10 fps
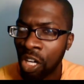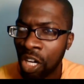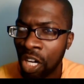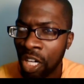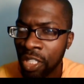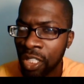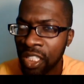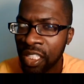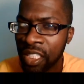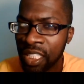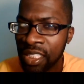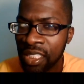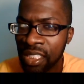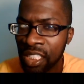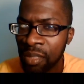Are you at
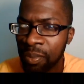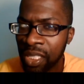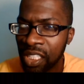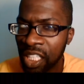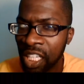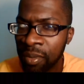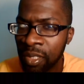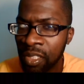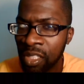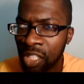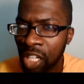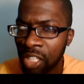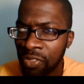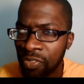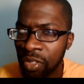least going to put a label on
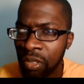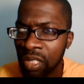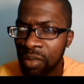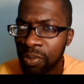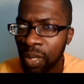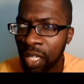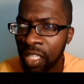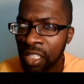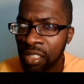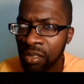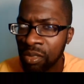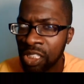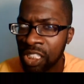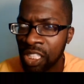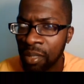all the food and products
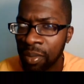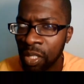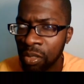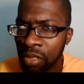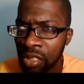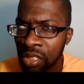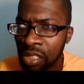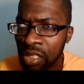with GMOs?